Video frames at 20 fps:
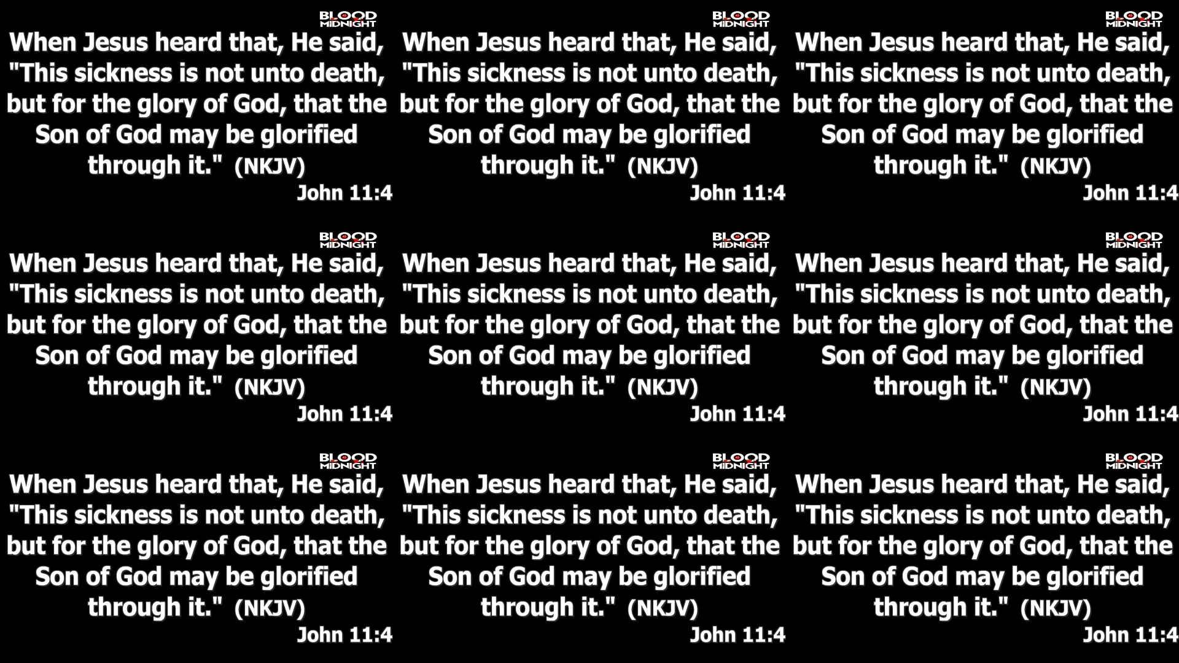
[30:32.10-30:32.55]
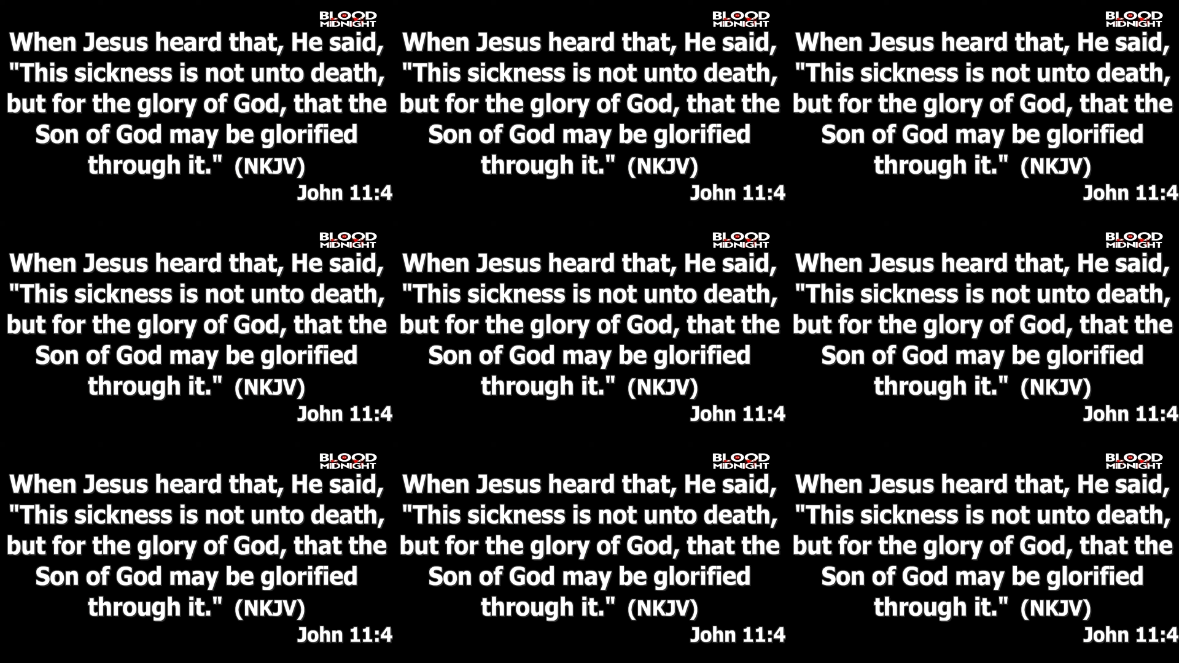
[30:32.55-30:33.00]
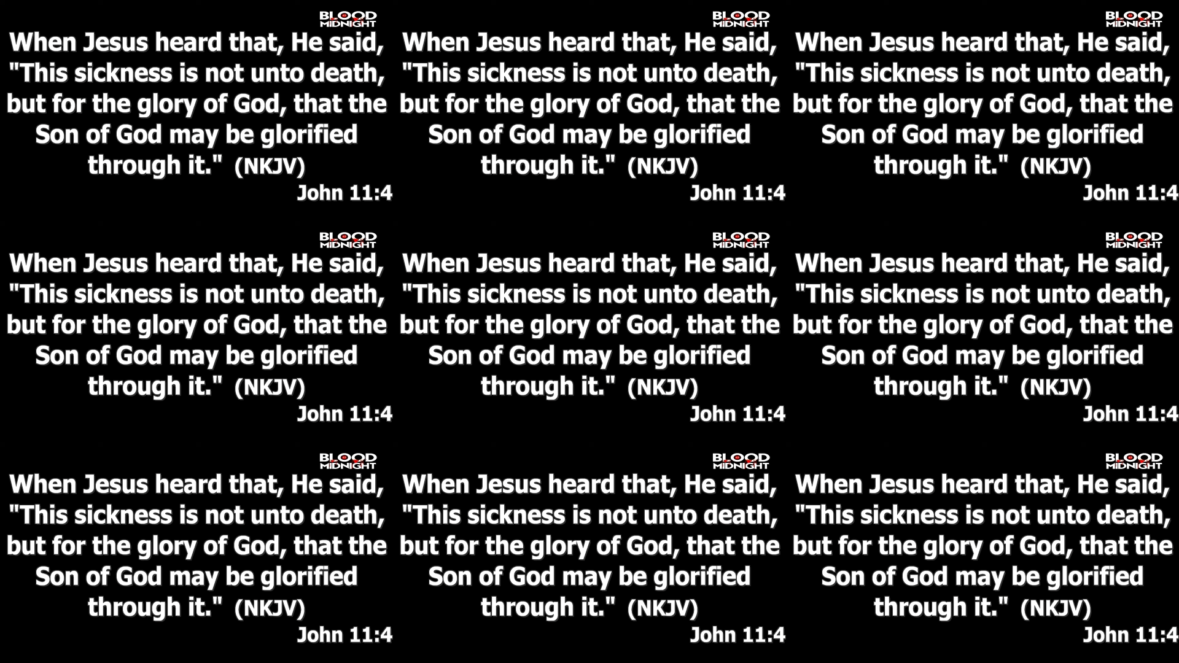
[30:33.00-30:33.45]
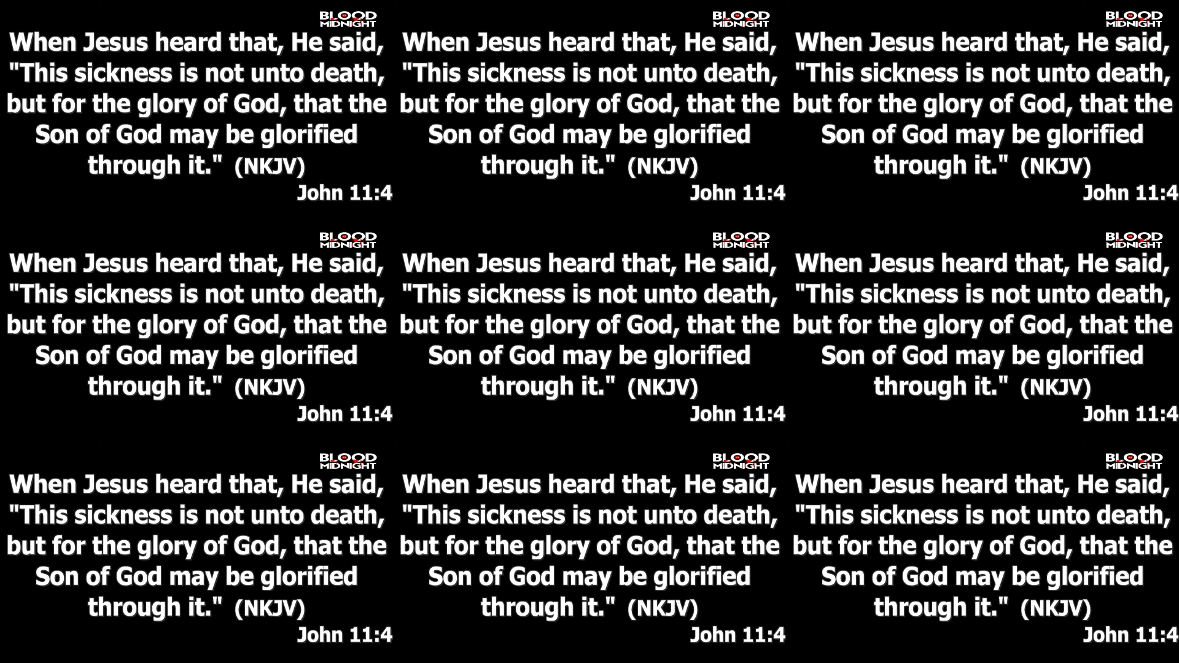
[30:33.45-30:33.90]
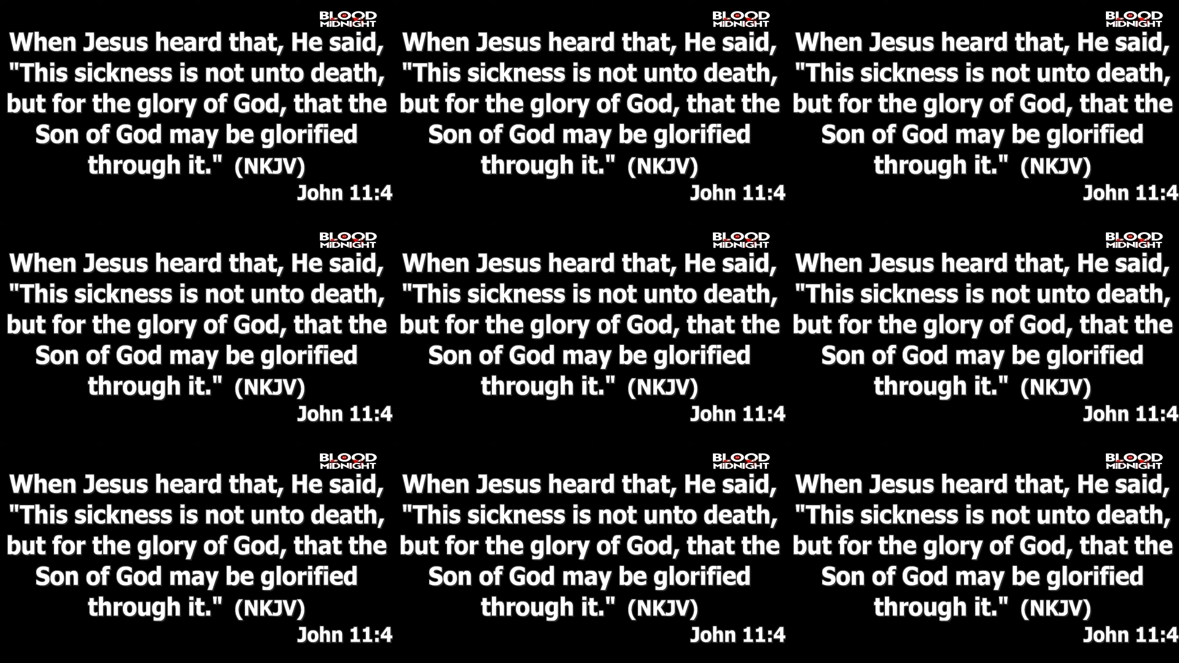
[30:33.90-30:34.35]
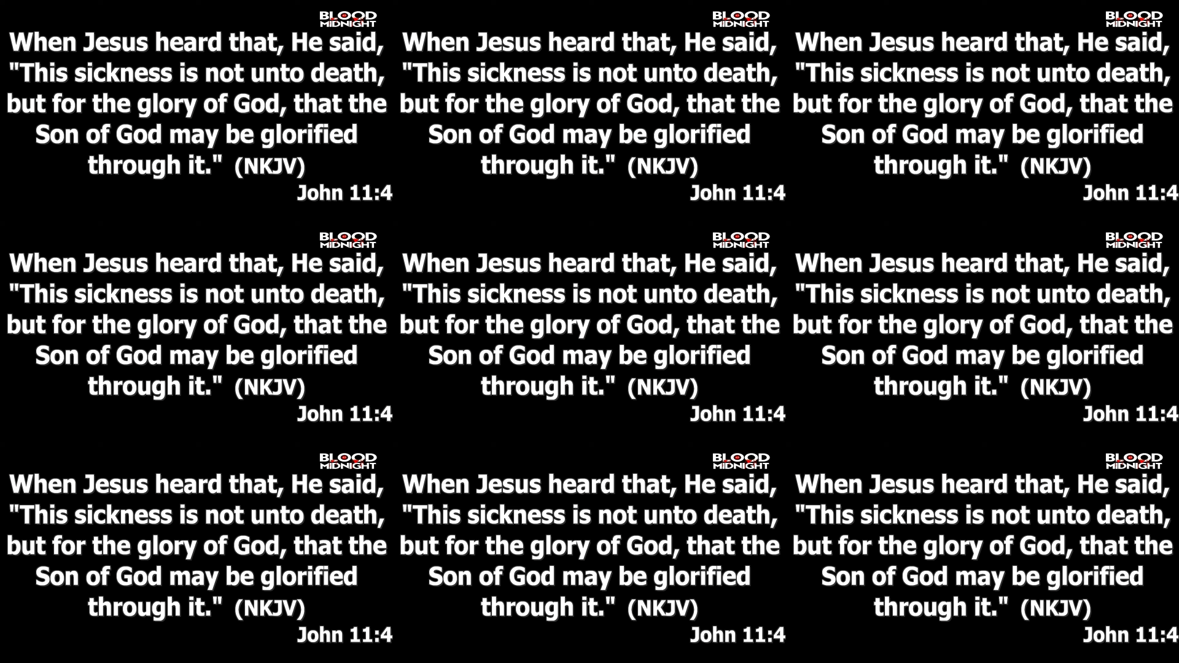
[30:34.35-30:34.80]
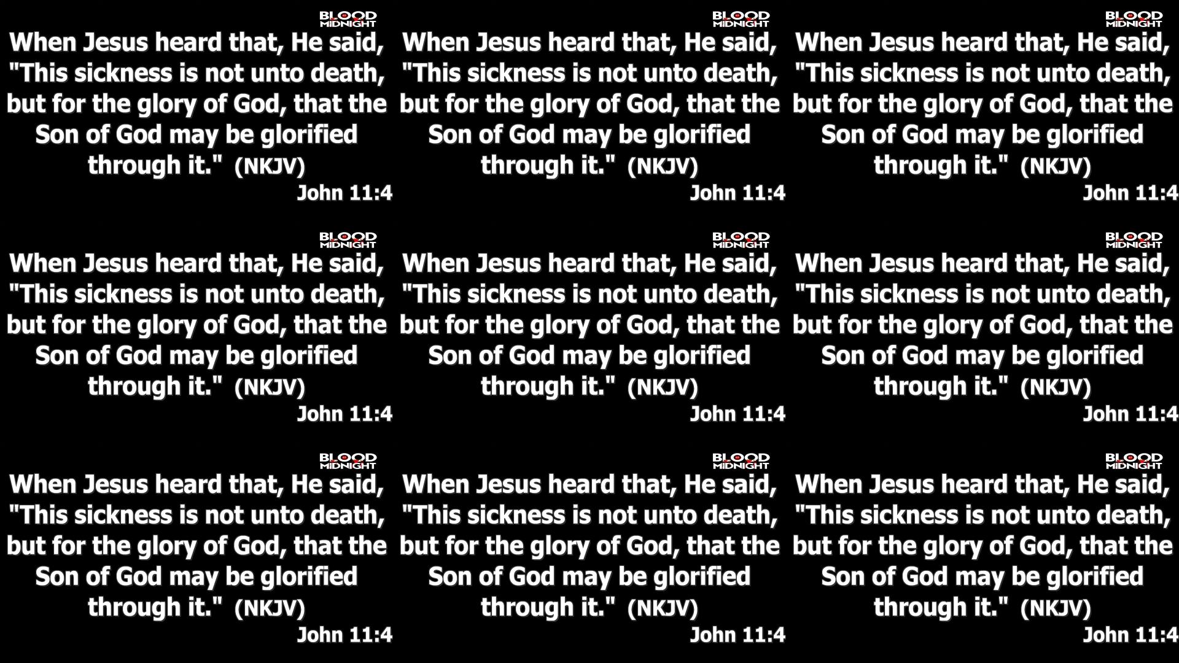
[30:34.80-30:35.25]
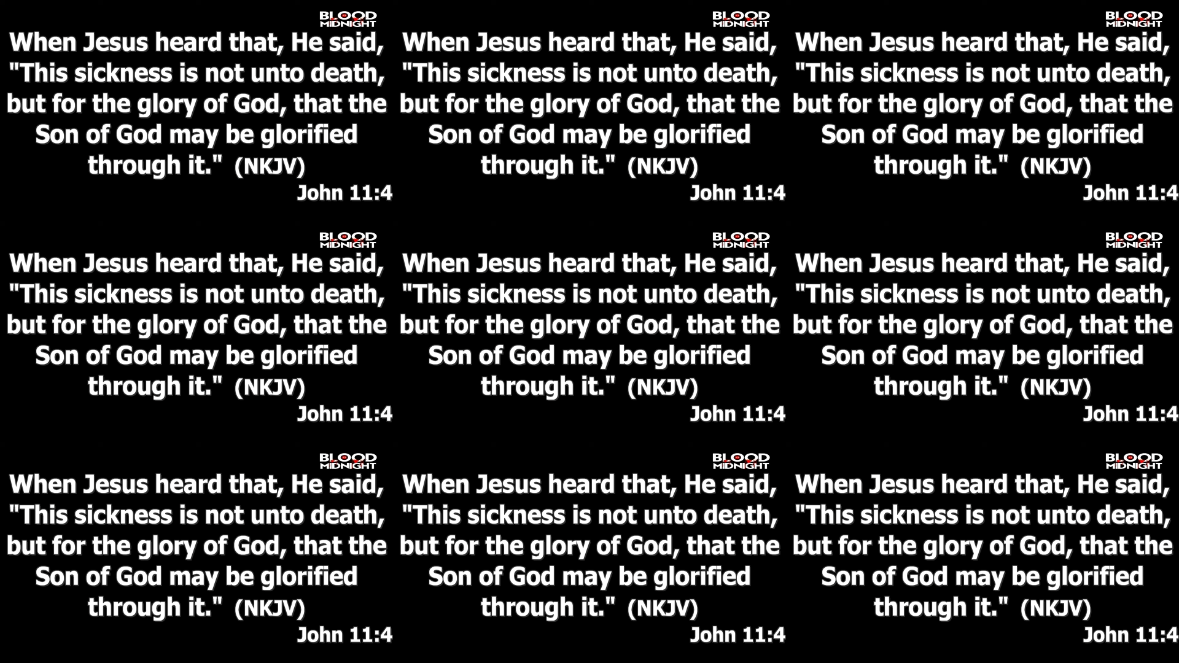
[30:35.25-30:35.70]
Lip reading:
Nobody's mouth can be seen.